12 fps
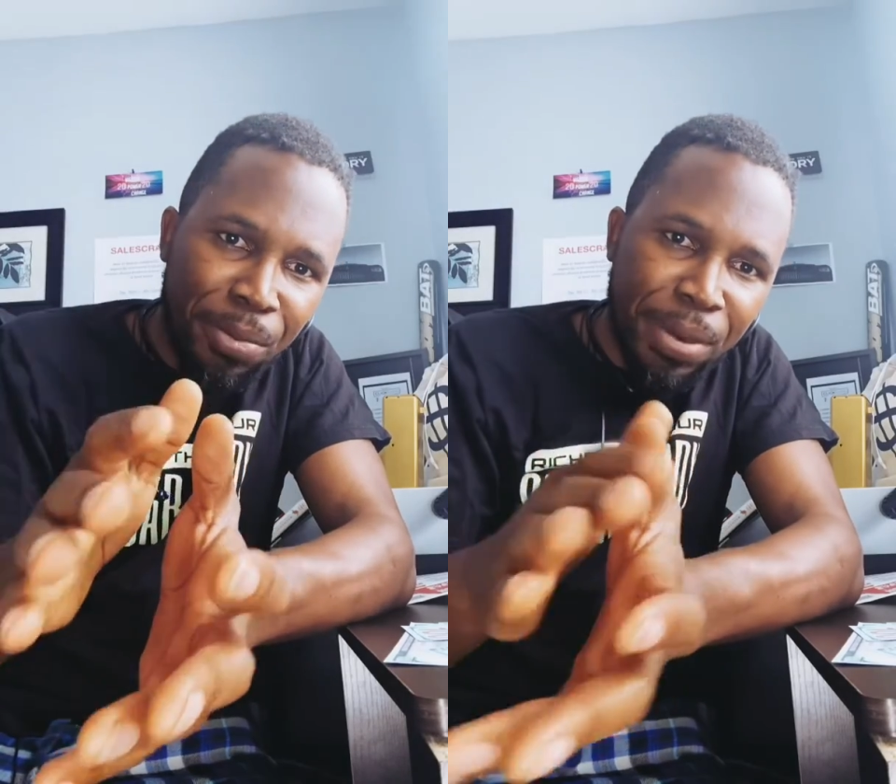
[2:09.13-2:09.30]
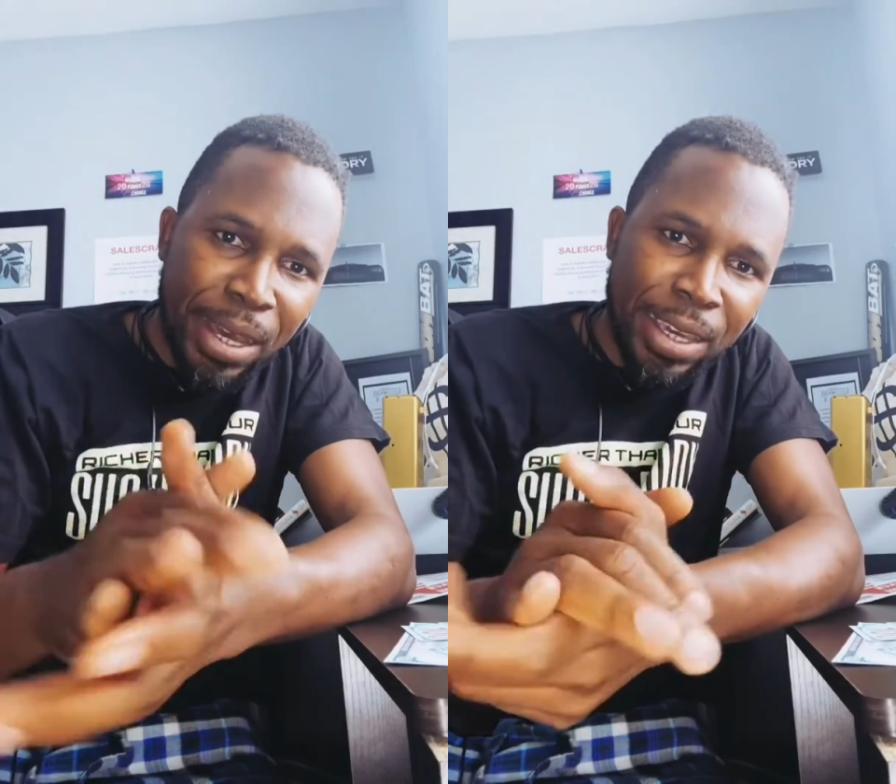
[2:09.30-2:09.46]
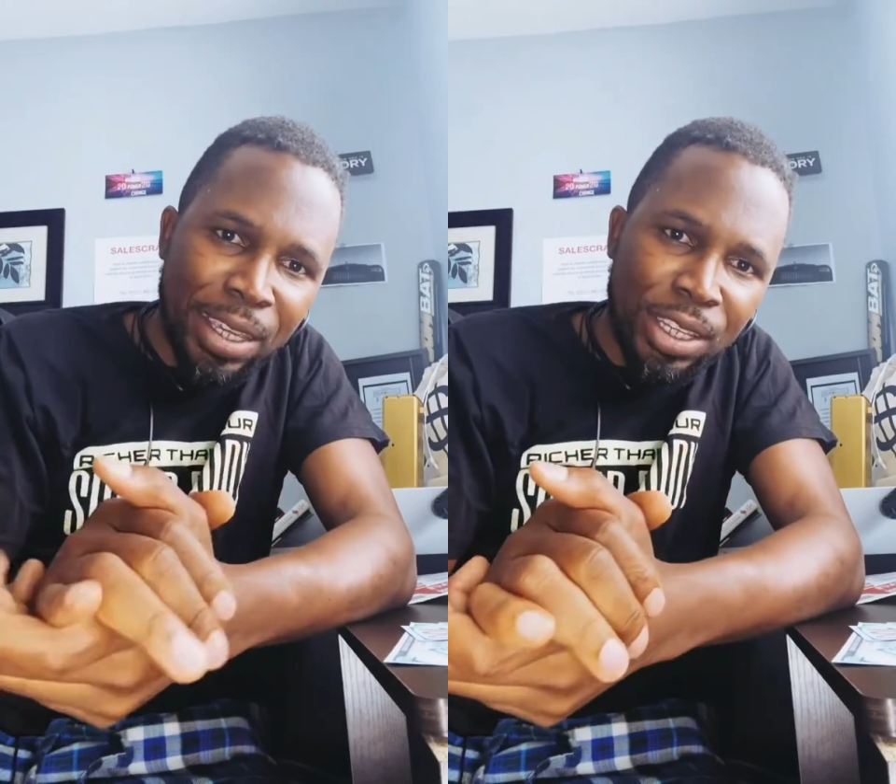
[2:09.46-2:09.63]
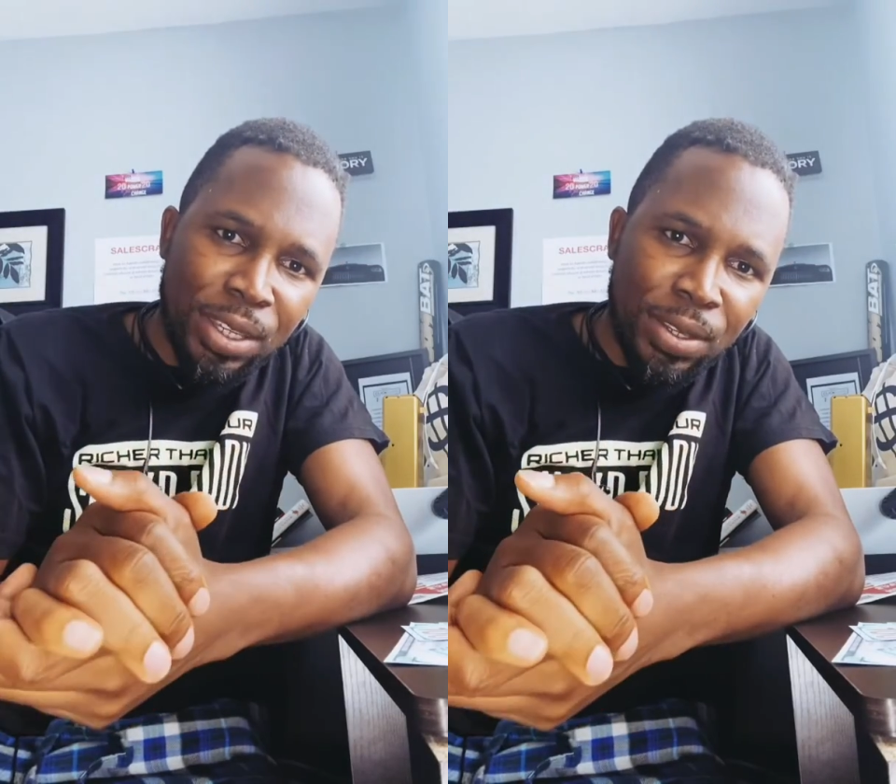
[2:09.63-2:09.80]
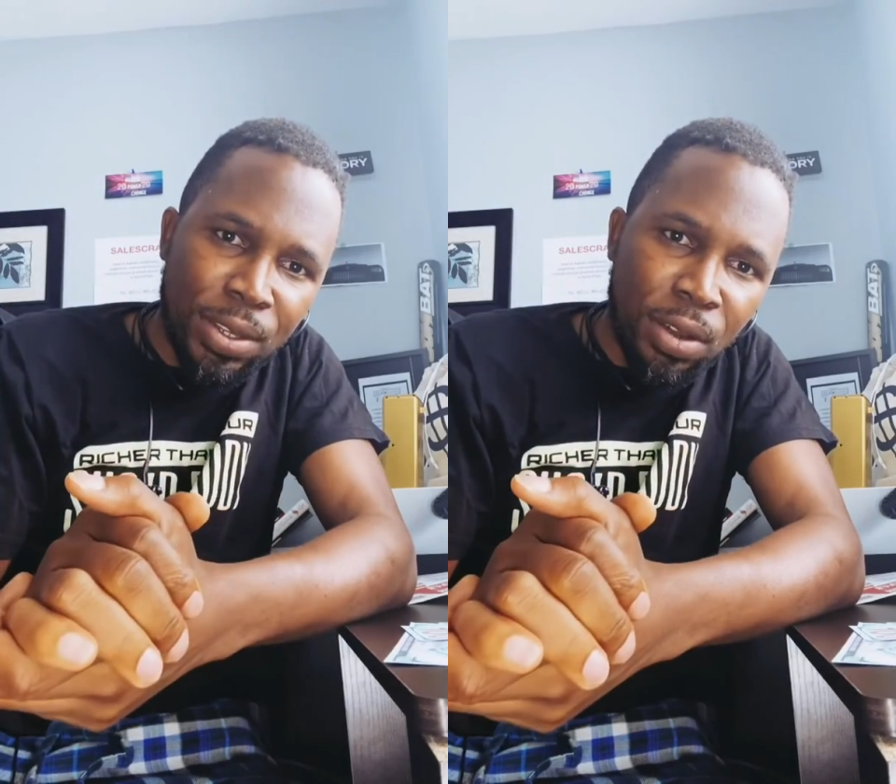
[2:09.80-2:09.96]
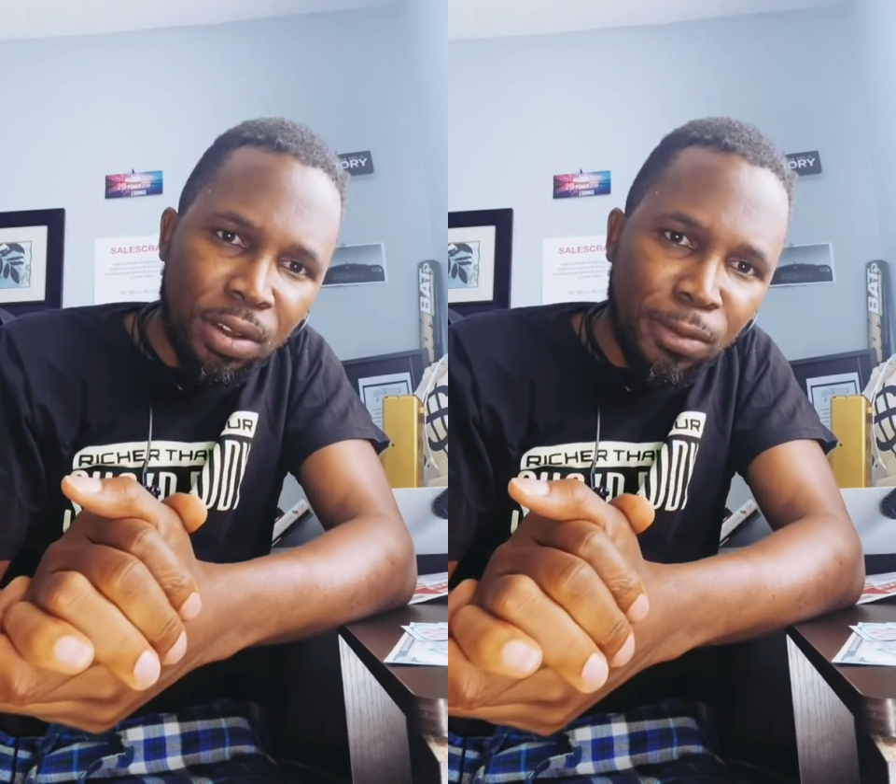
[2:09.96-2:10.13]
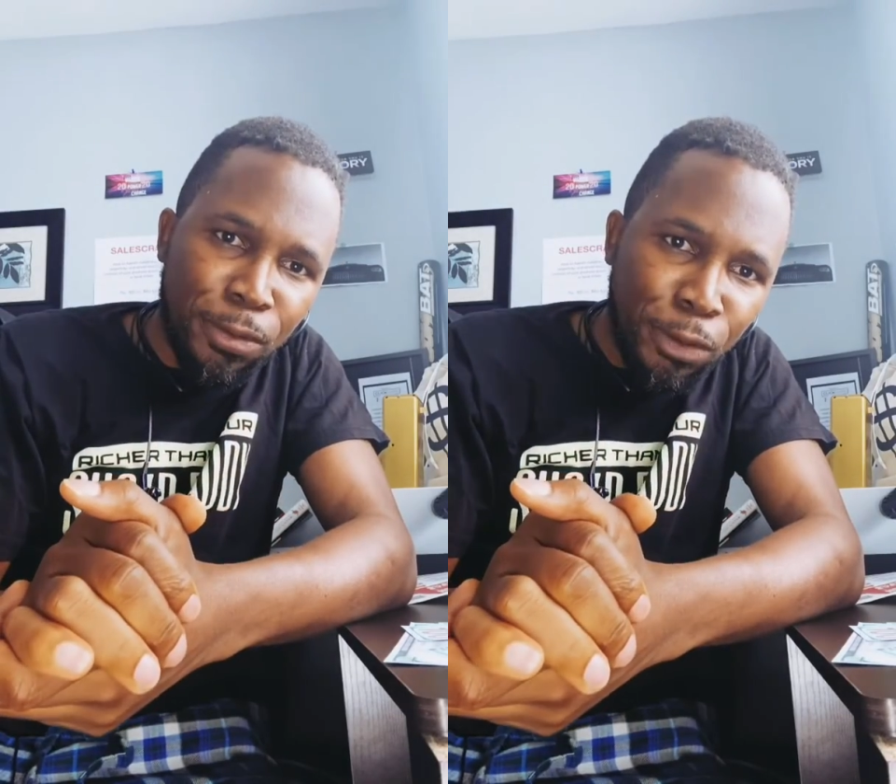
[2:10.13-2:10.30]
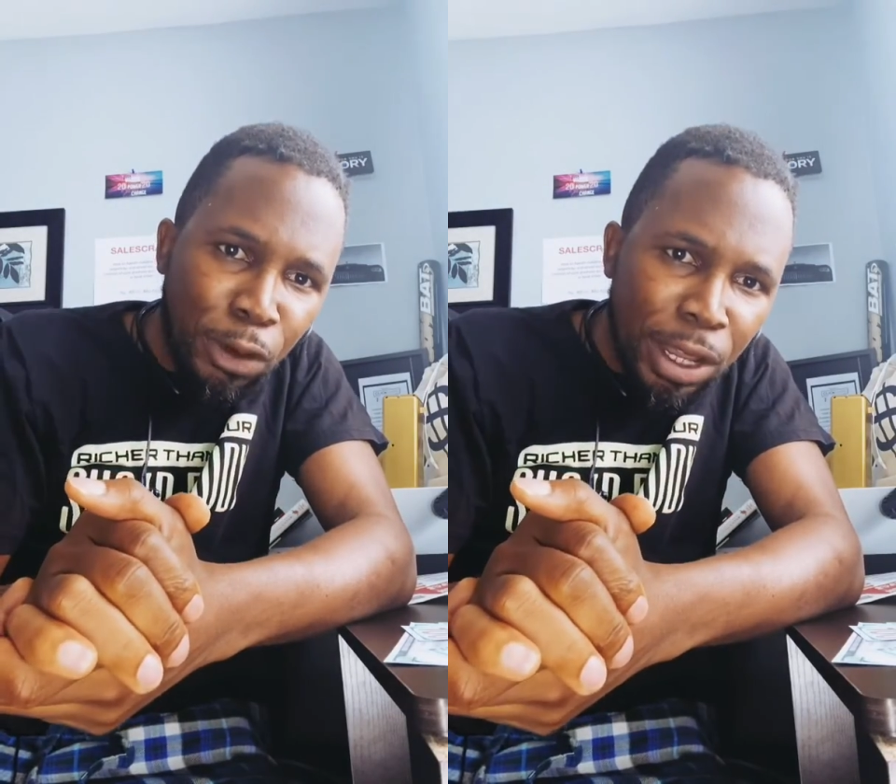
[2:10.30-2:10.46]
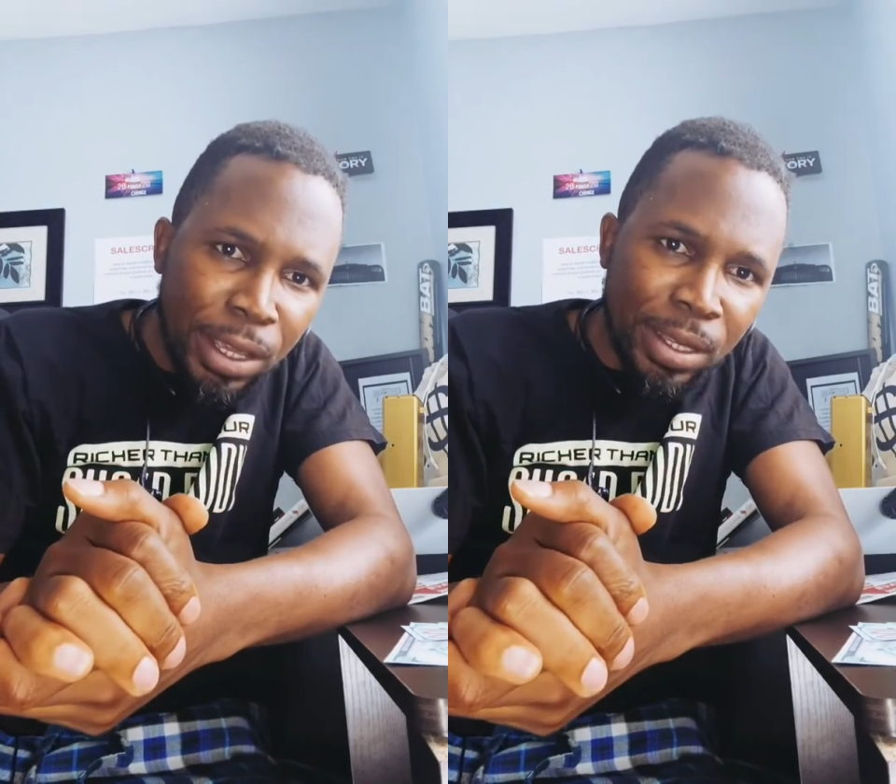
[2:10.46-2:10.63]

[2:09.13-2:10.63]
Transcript: package installed, fully